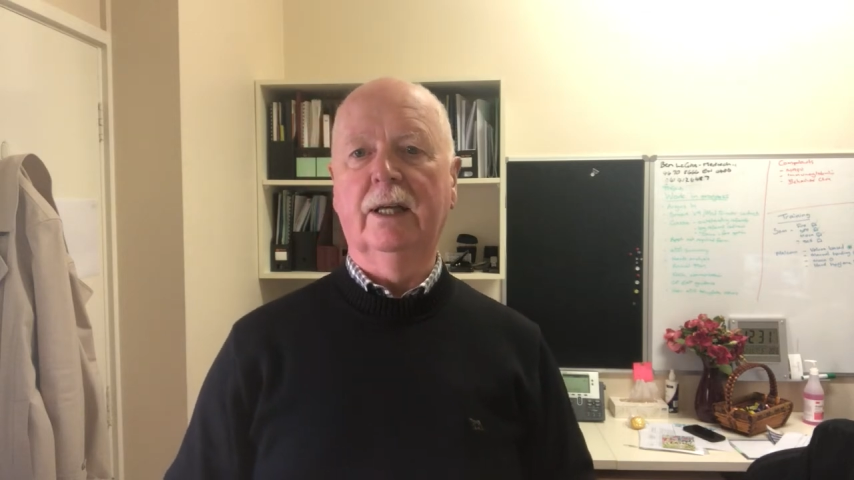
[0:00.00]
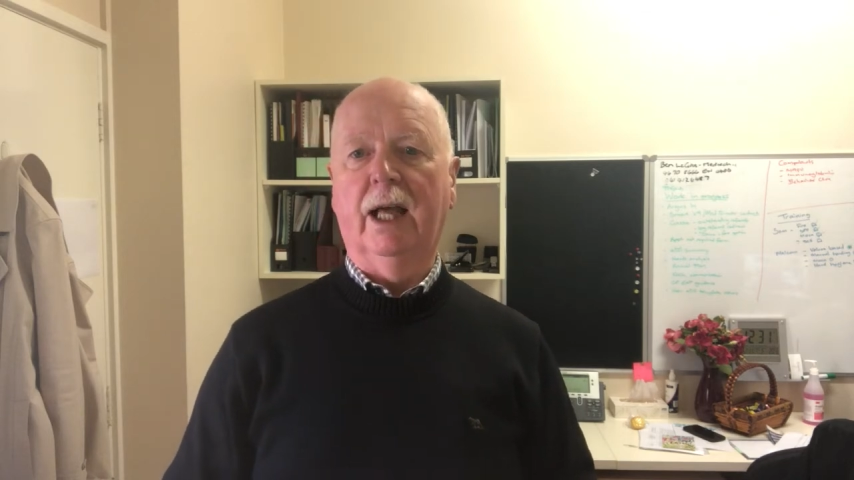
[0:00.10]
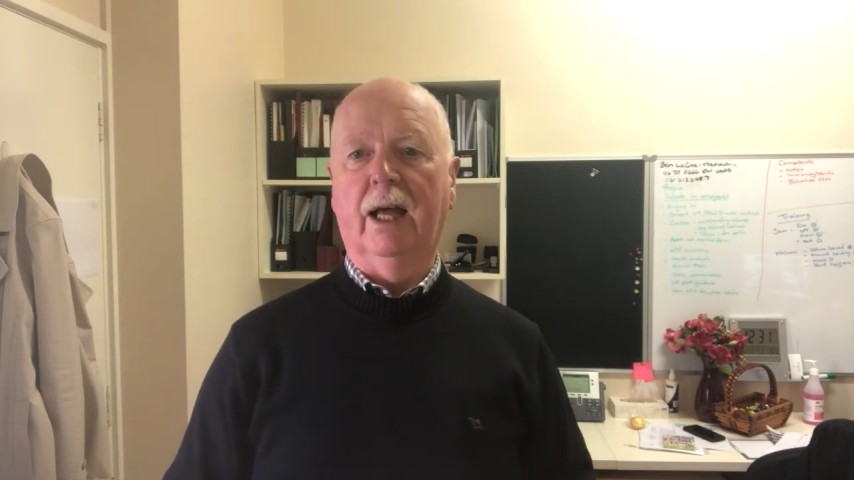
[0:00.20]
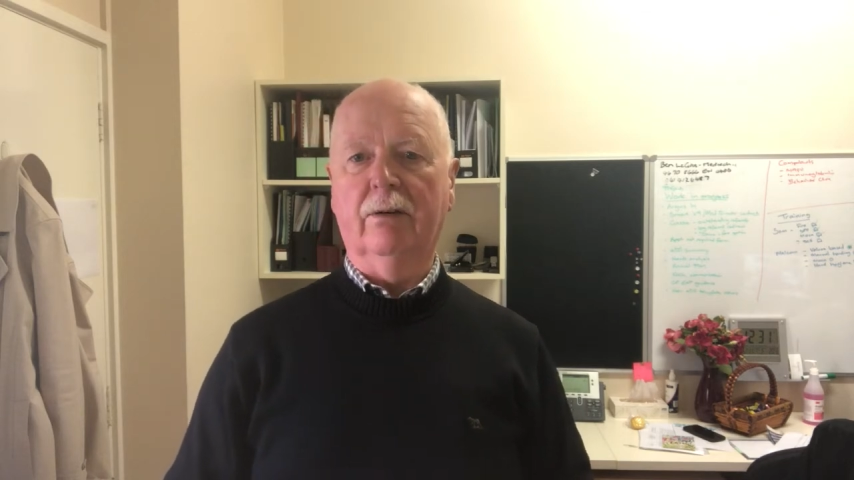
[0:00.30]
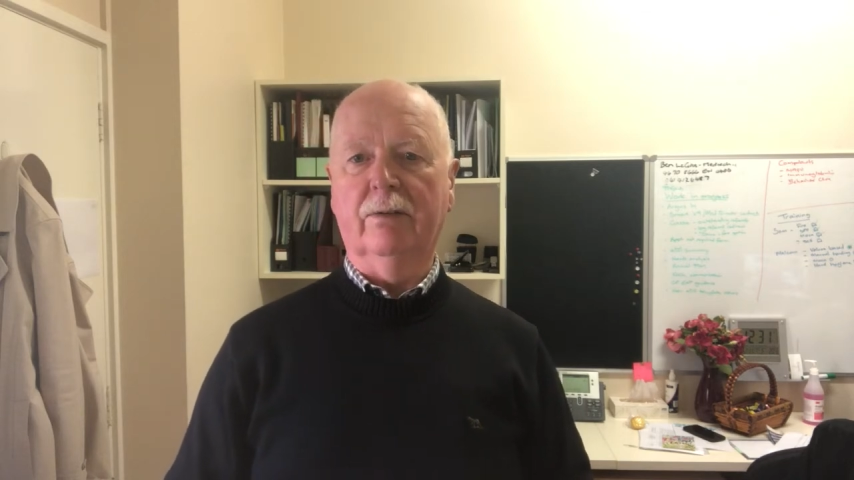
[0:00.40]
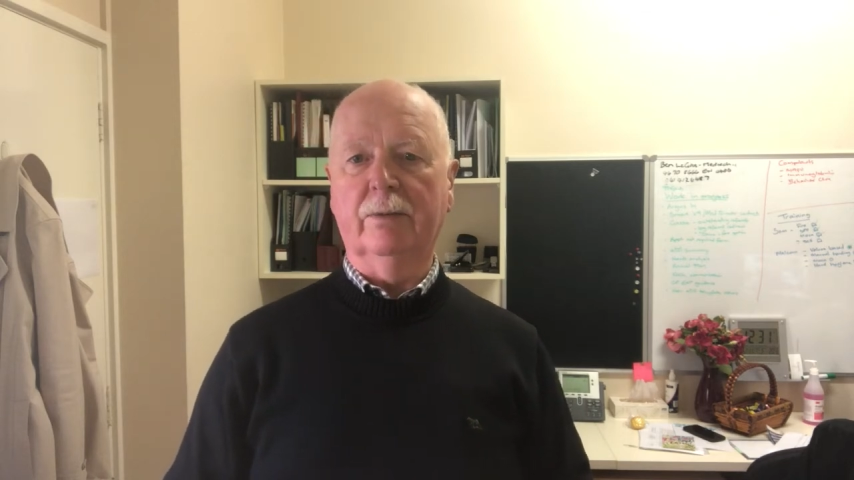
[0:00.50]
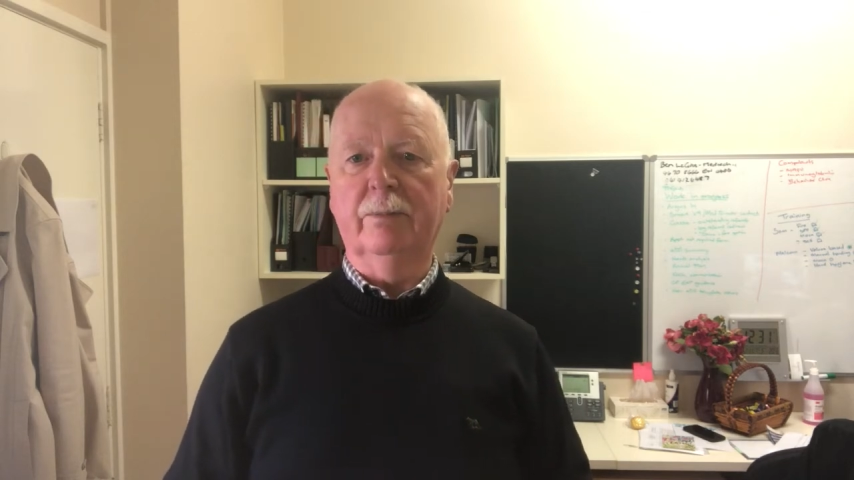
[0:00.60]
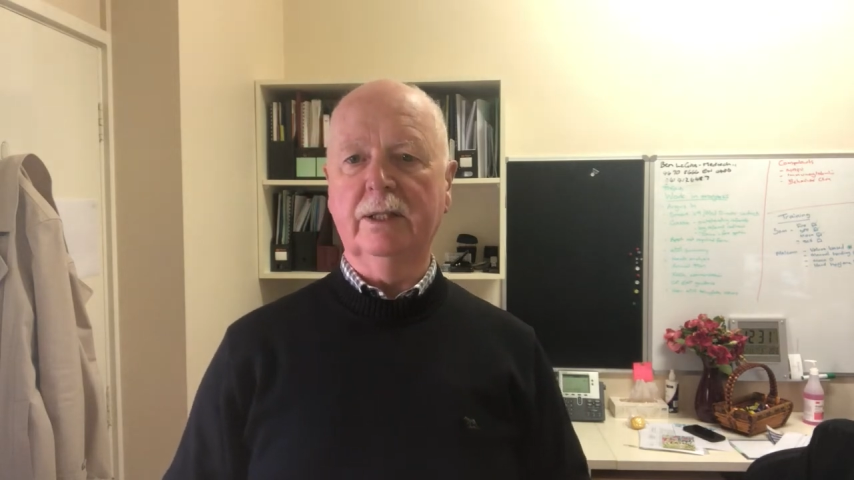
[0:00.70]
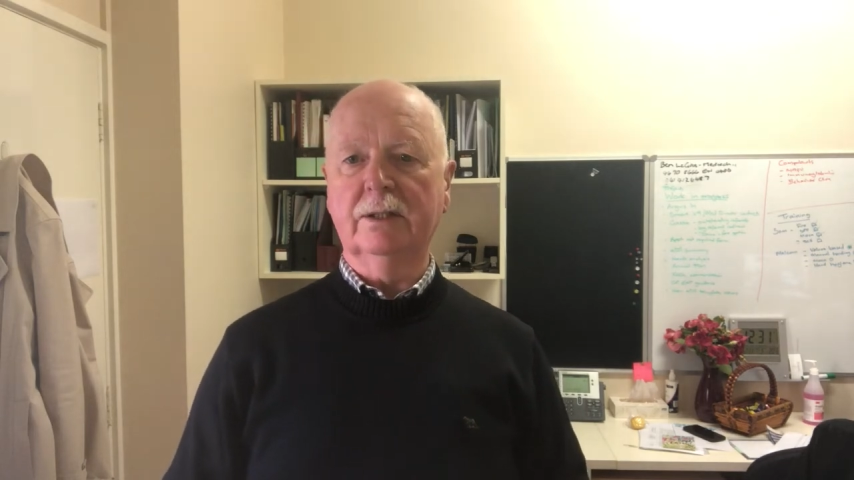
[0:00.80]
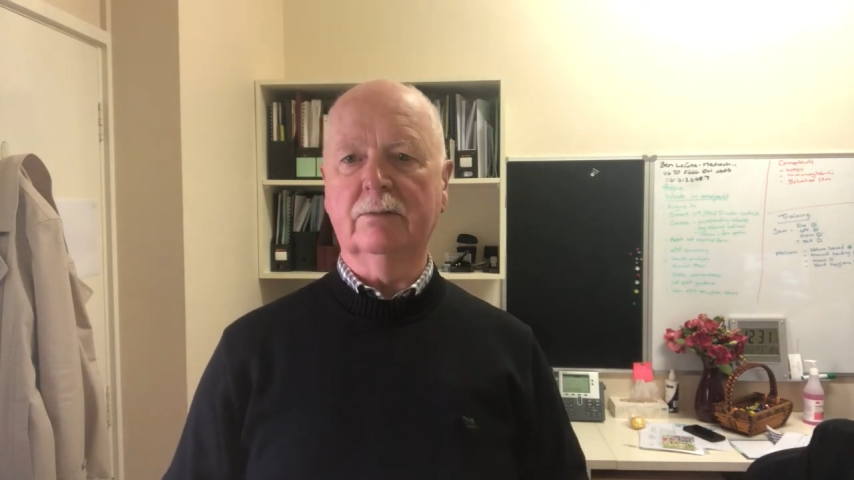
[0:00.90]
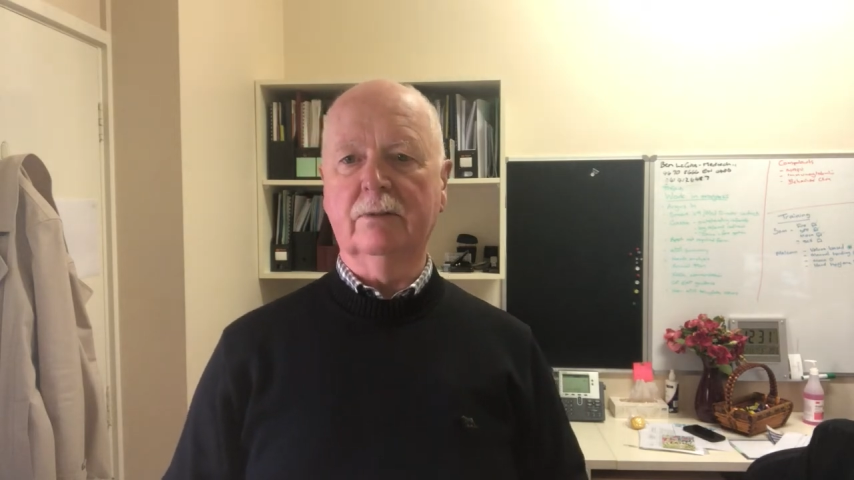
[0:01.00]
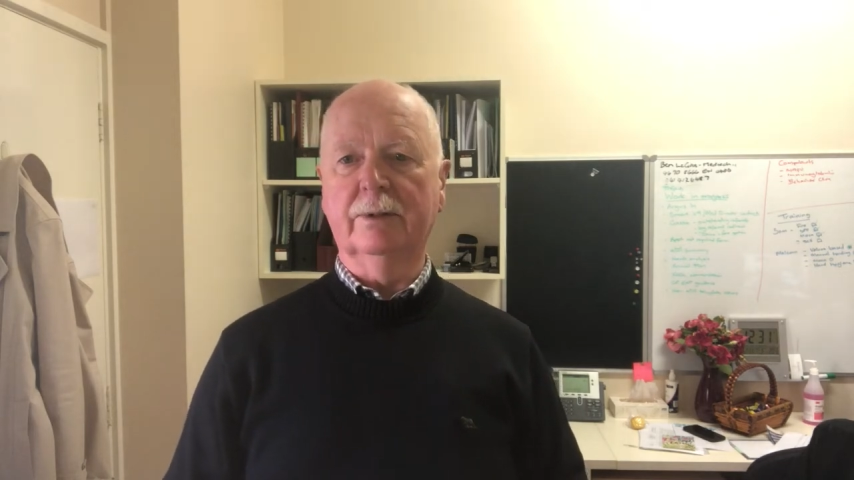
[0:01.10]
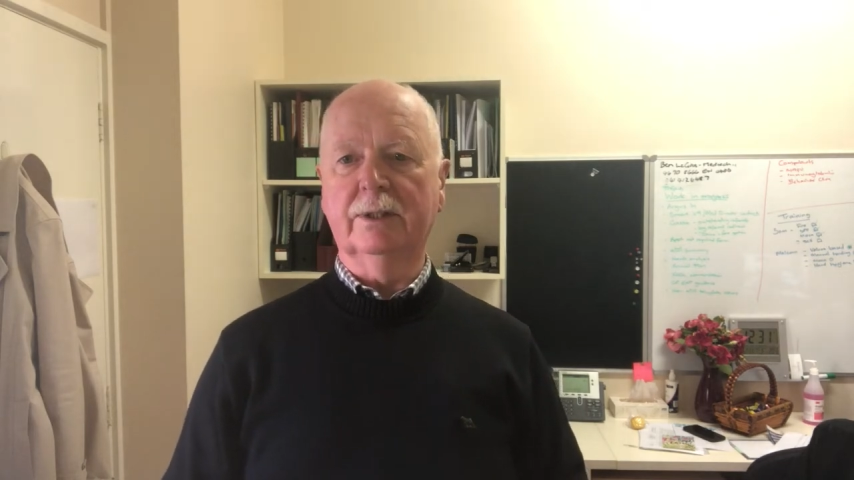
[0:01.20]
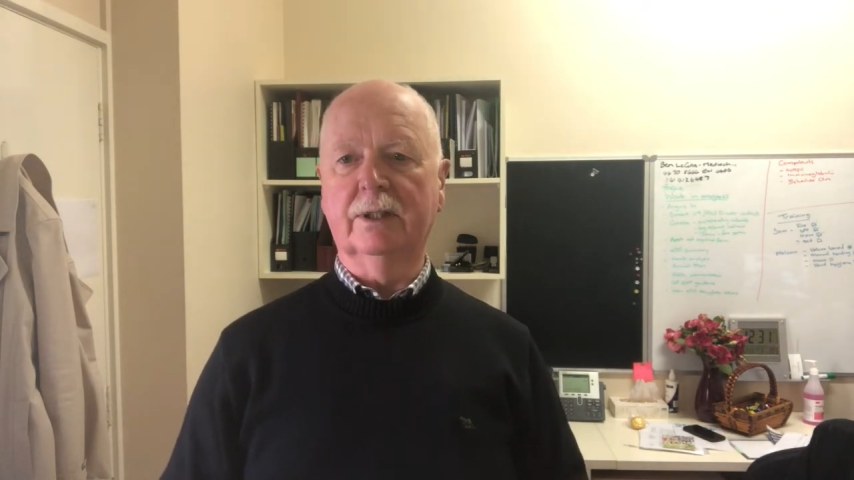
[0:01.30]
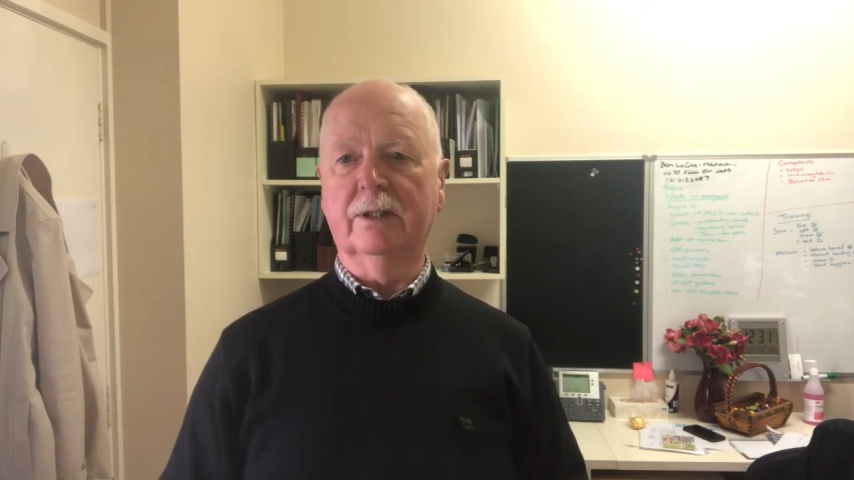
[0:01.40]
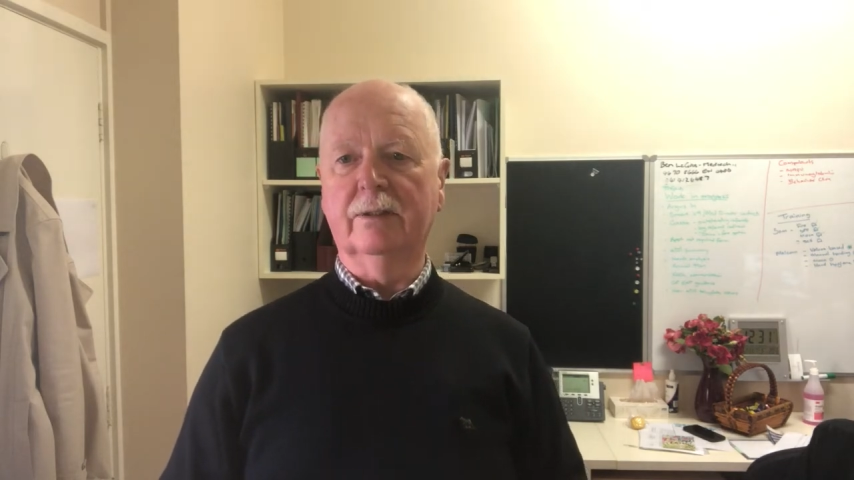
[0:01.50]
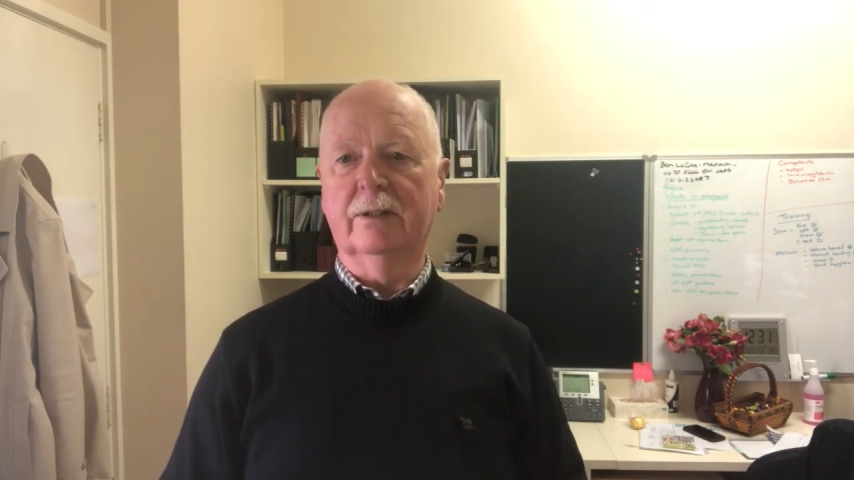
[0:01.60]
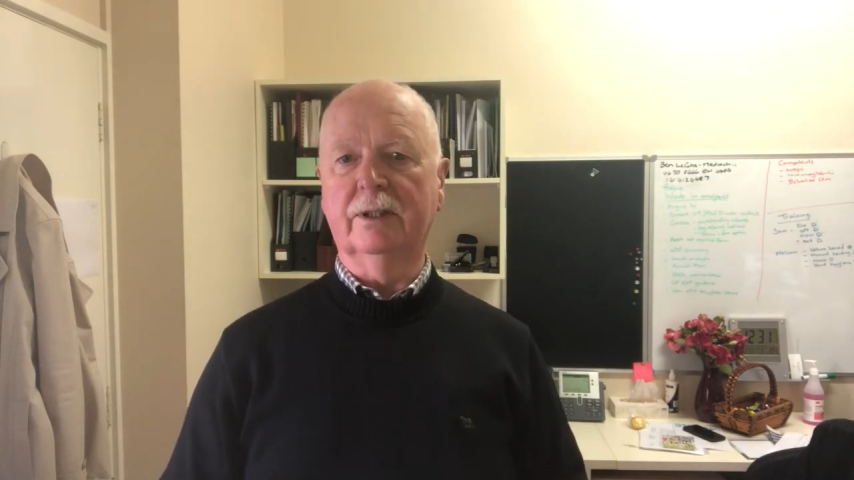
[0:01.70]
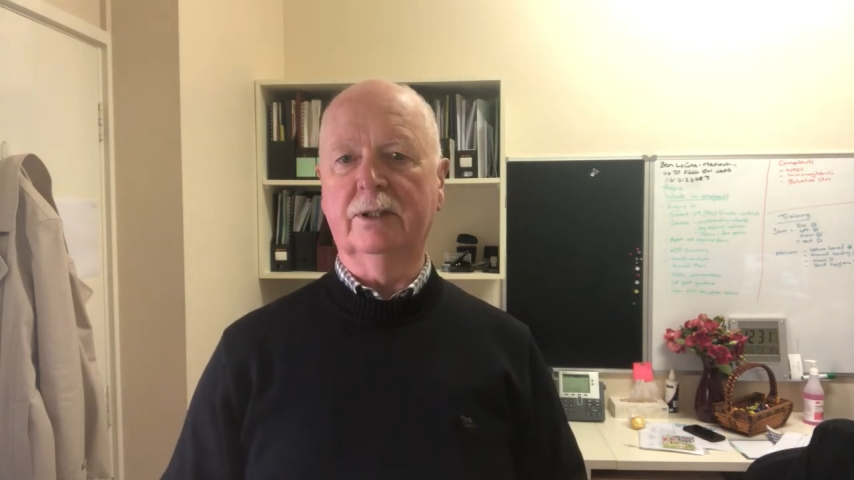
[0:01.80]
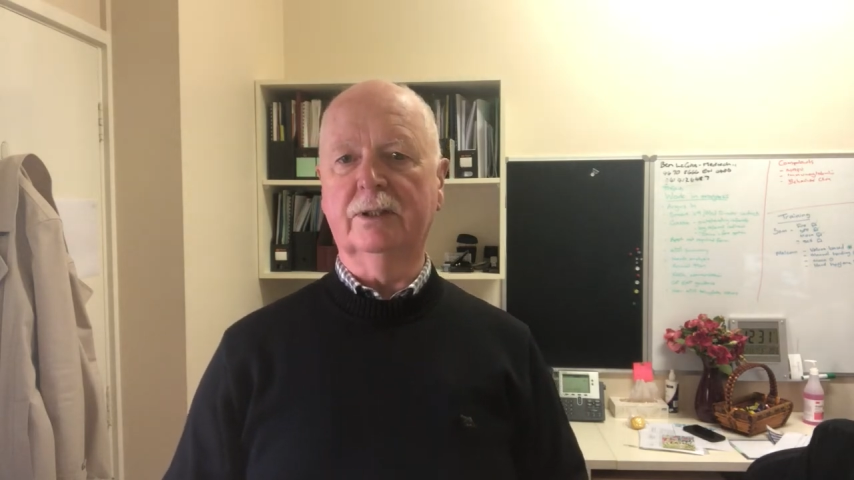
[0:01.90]
However, men's and women's
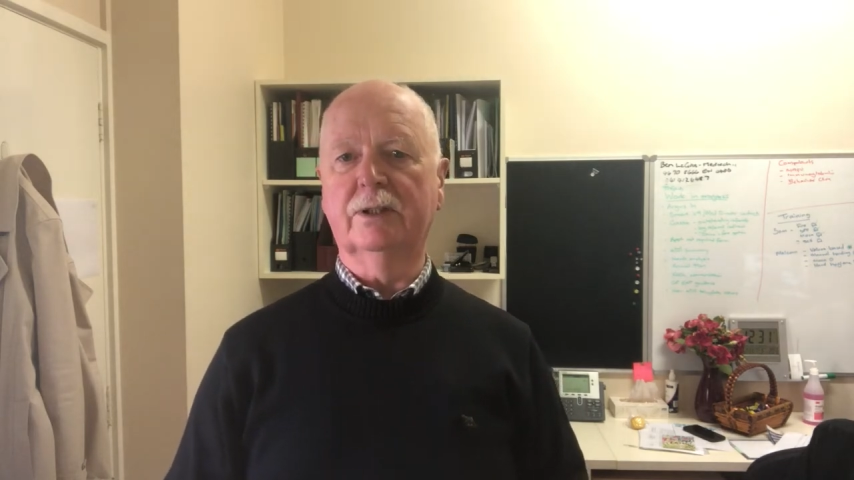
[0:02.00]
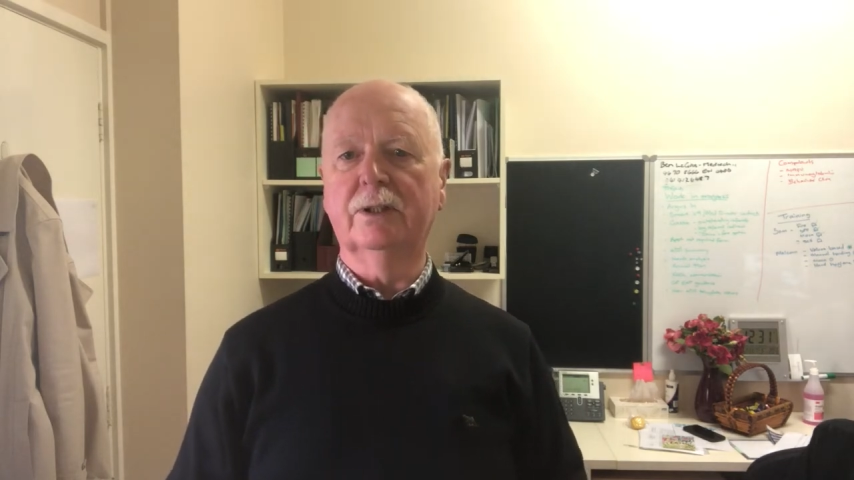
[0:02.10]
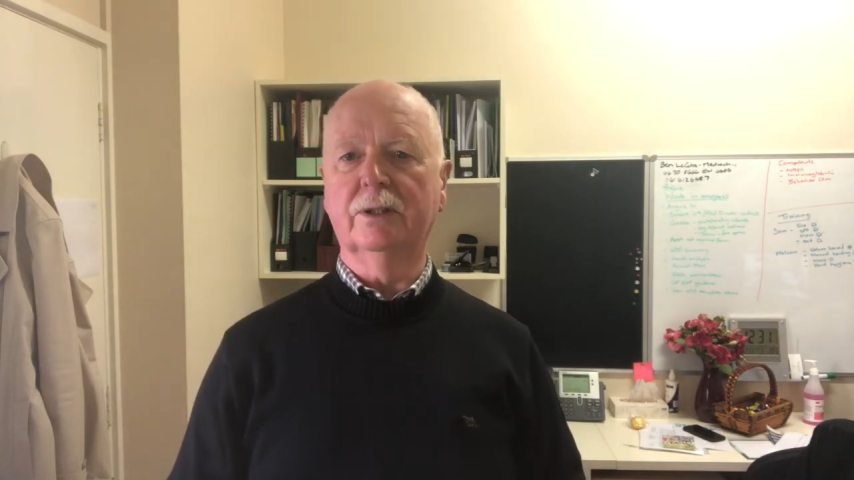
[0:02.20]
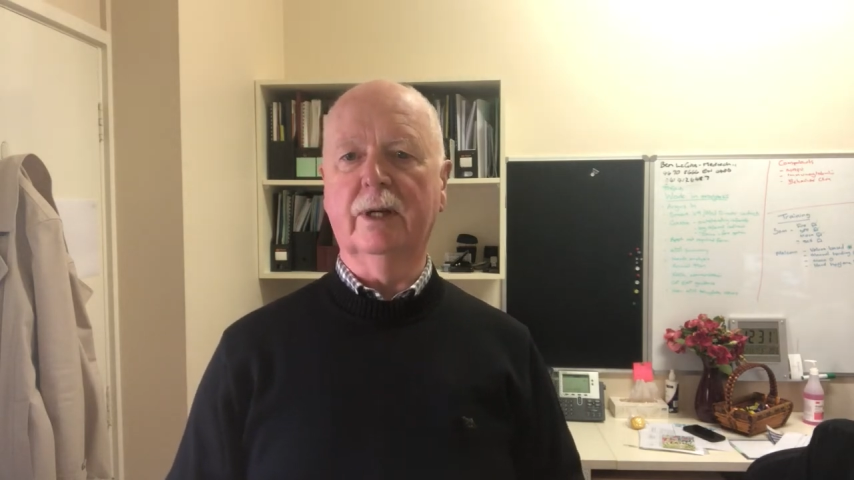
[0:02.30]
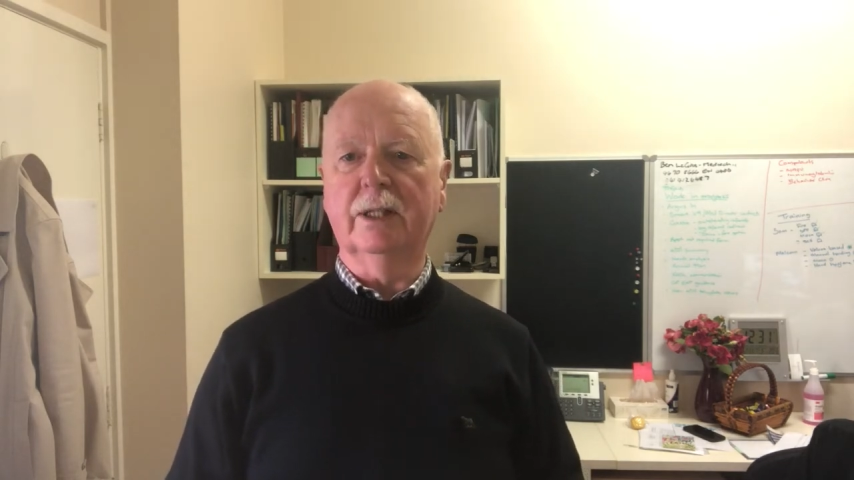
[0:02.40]
health are just two